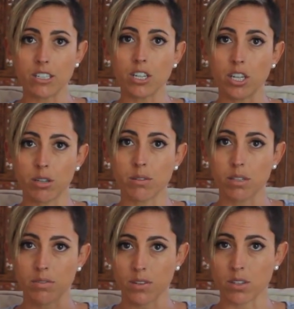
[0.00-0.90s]
to use
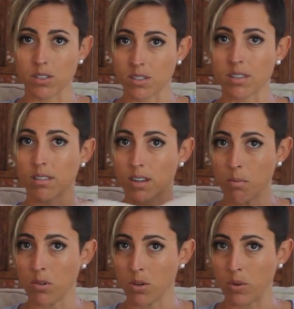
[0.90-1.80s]
the first
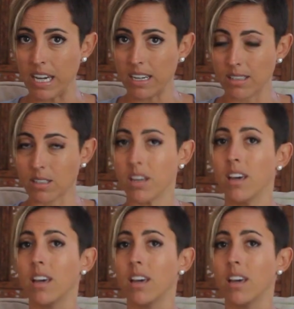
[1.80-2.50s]
couple of weeks,